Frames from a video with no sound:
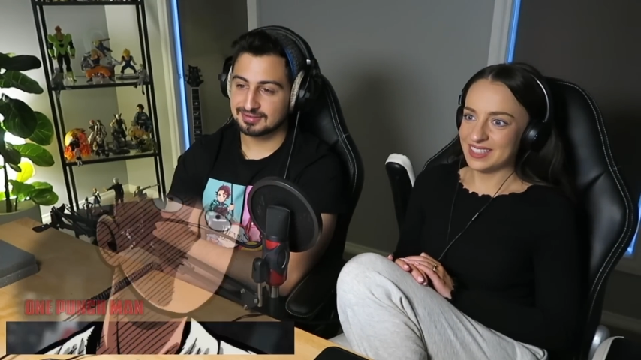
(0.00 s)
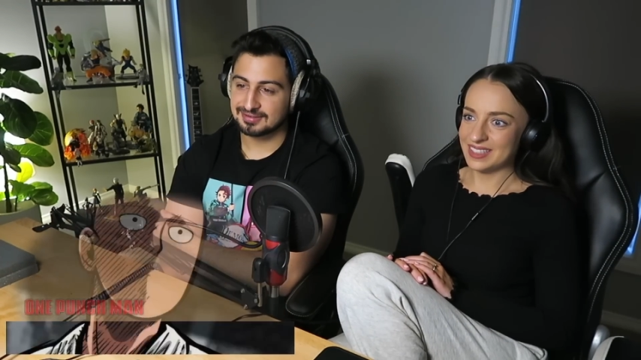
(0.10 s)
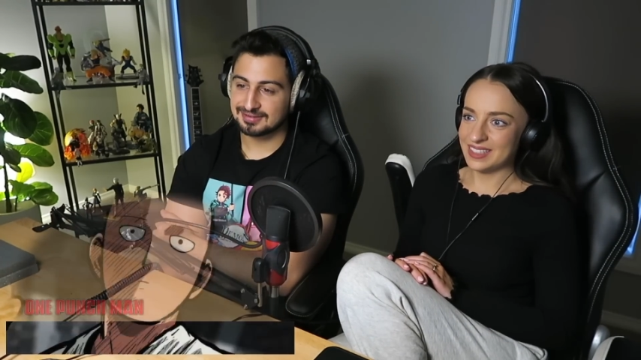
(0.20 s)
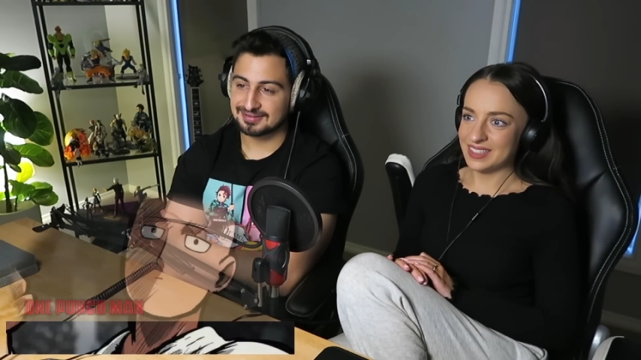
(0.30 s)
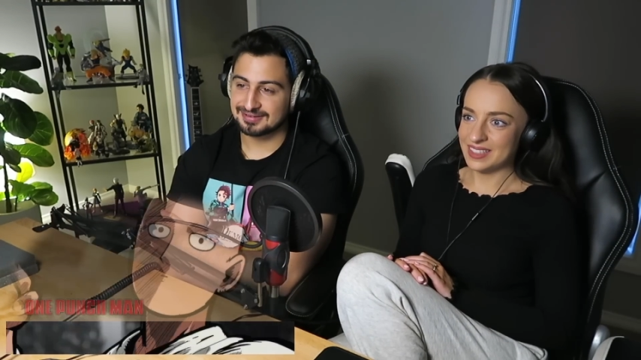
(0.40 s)

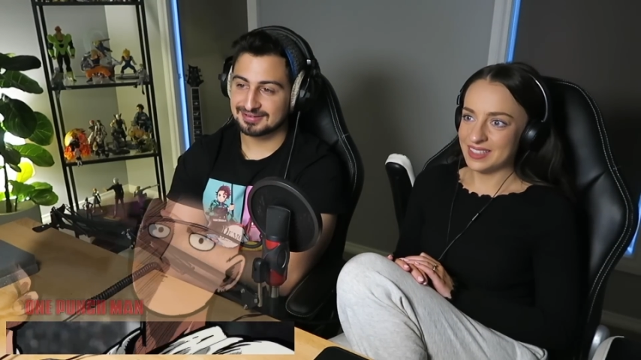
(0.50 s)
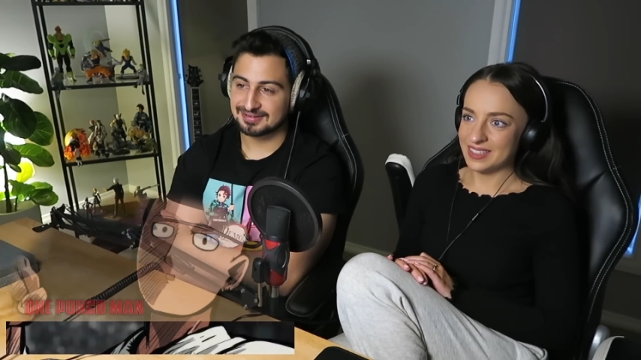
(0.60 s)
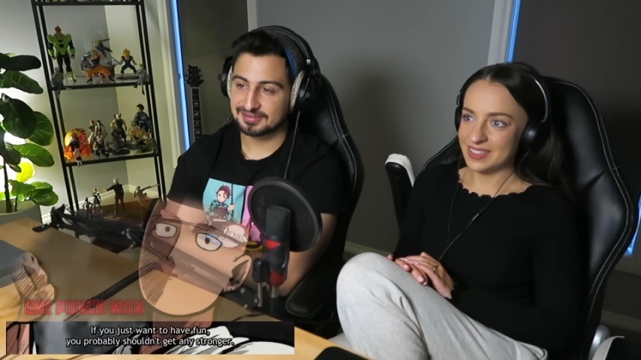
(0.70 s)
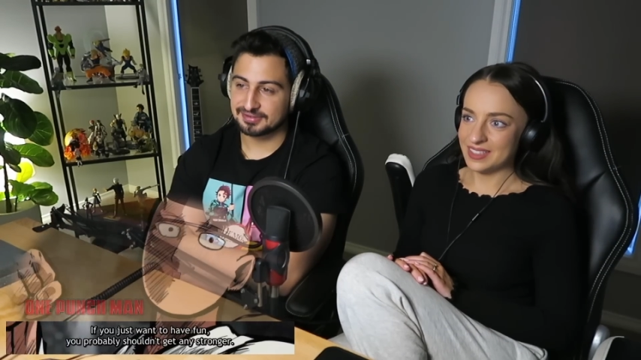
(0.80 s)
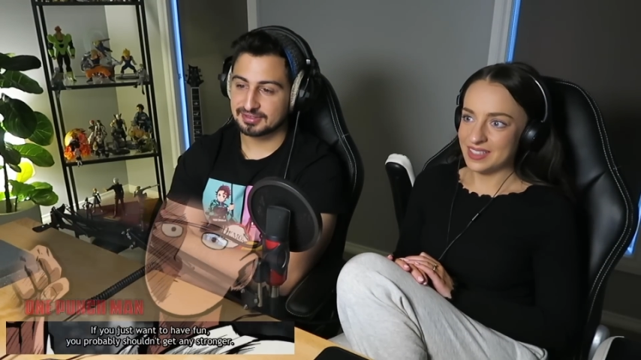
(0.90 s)

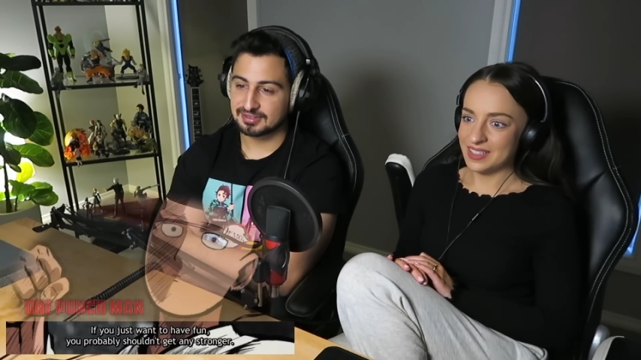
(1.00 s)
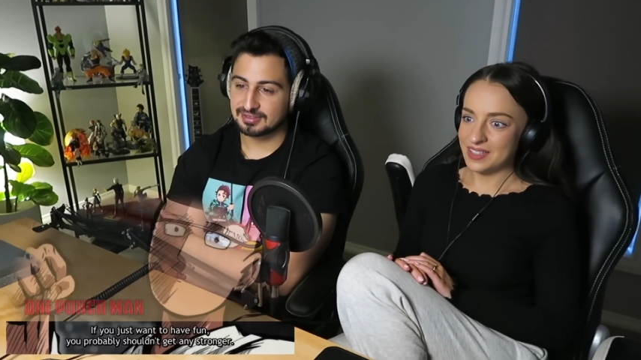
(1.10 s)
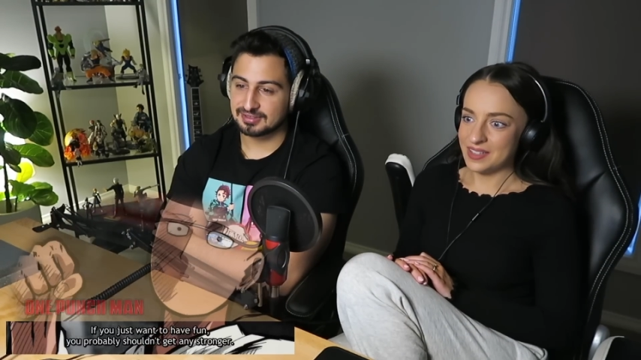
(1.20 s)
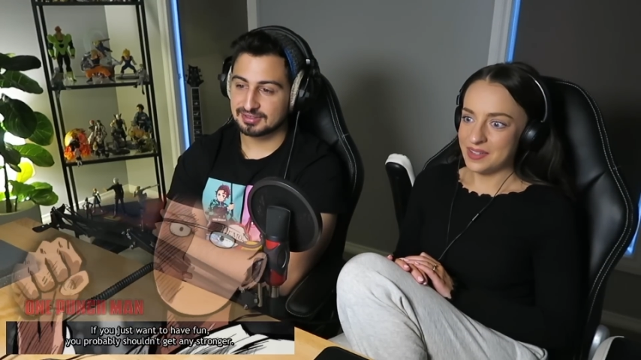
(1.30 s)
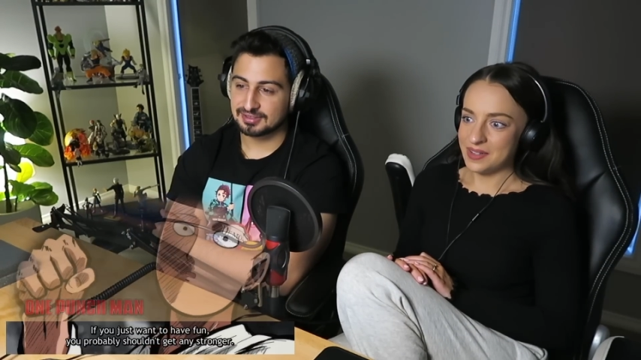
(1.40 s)

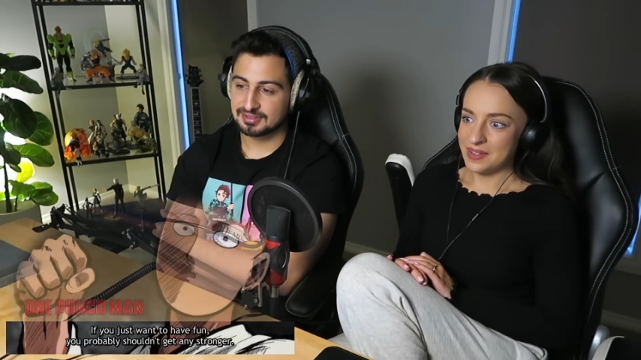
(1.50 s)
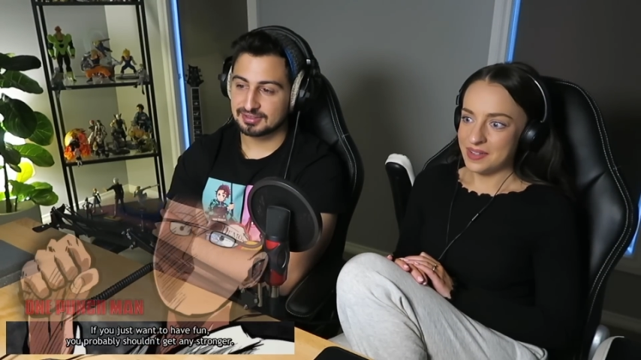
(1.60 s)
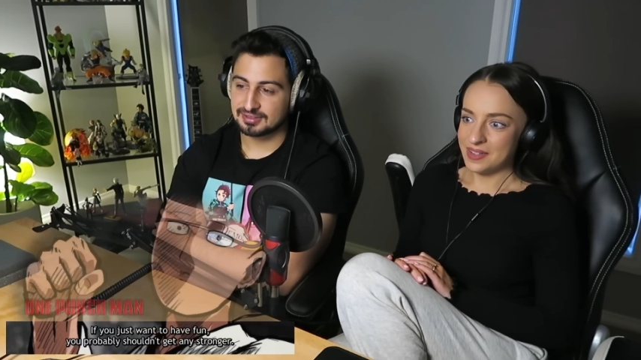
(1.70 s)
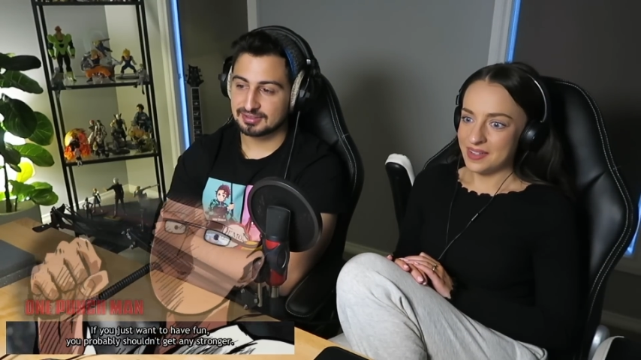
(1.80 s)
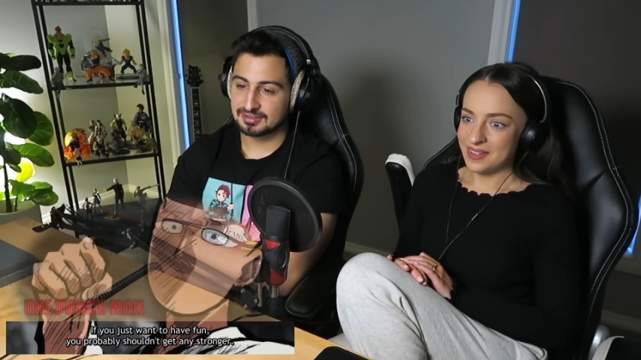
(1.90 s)

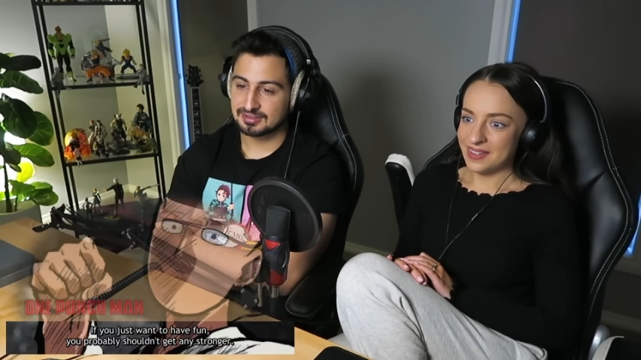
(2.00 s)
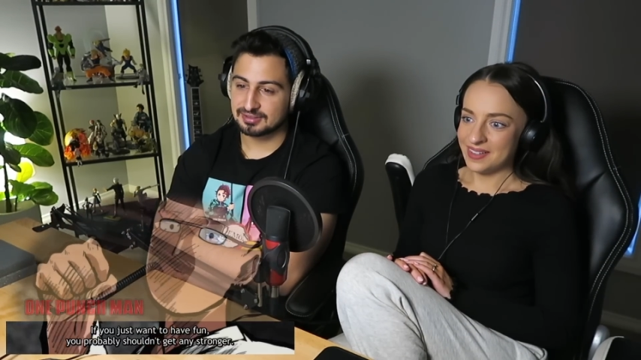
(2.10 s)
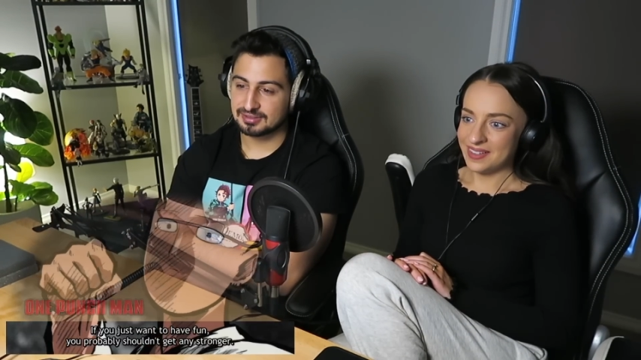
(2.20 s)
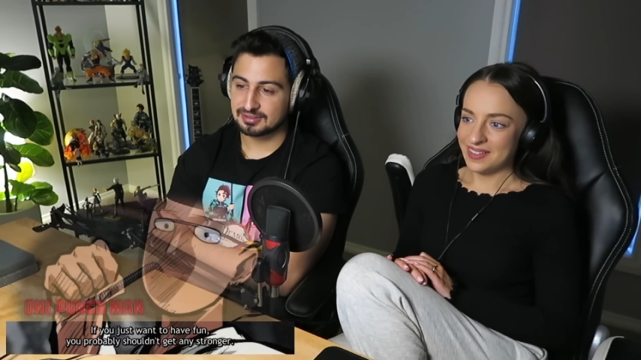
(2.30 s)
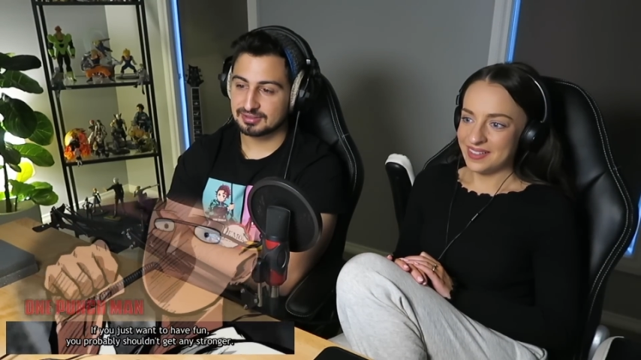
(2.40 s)

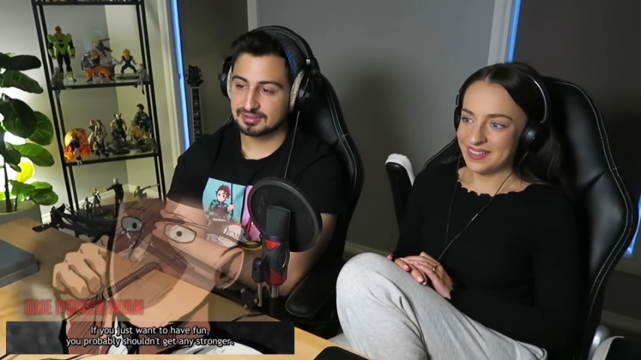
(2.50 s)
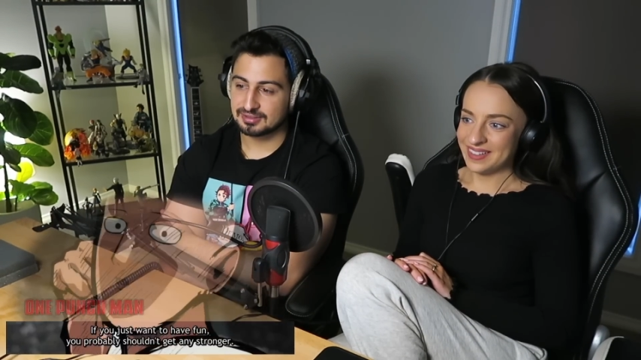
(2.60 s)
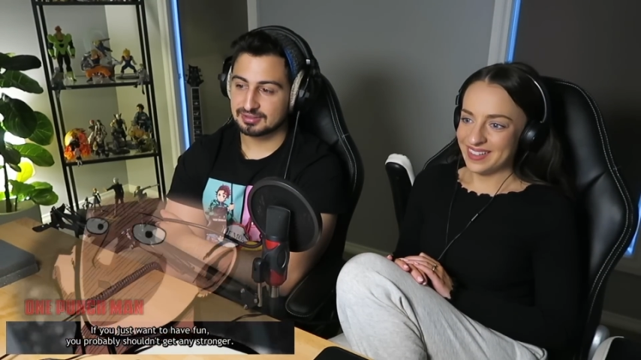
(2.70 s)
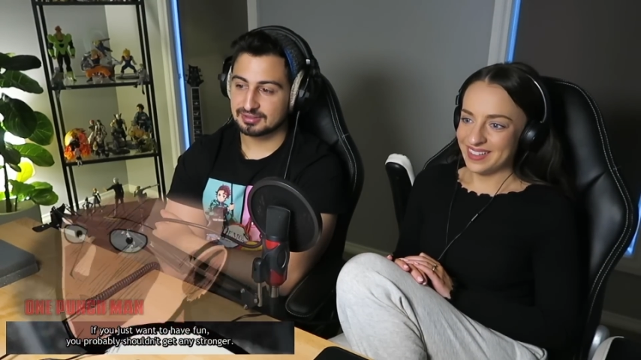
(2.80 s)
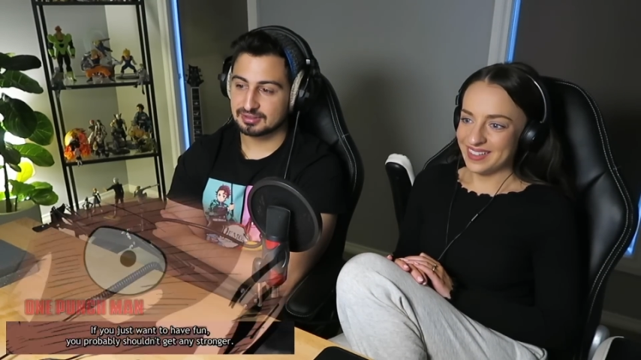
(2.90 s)

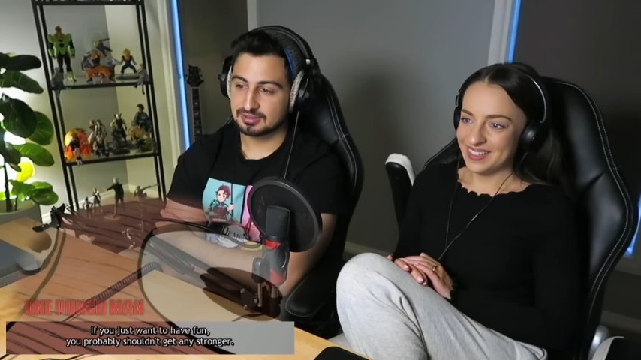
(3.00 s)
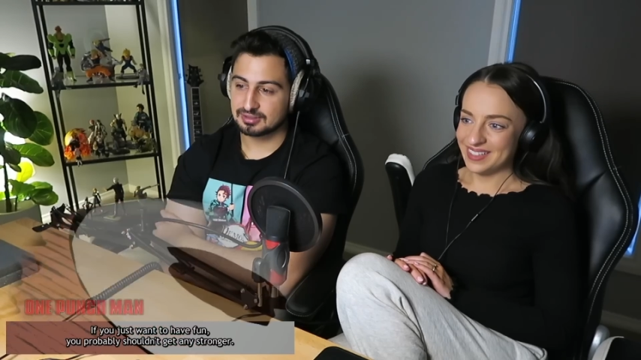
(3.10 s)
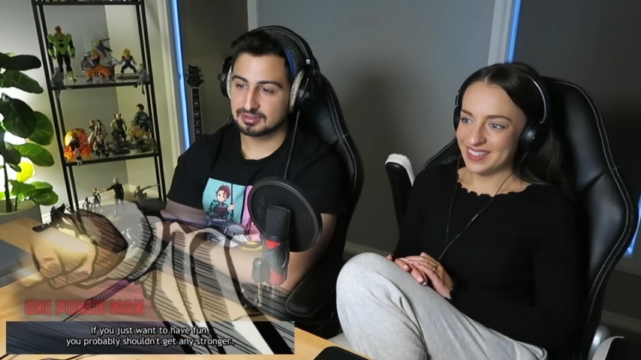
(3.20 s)
(no one is talking)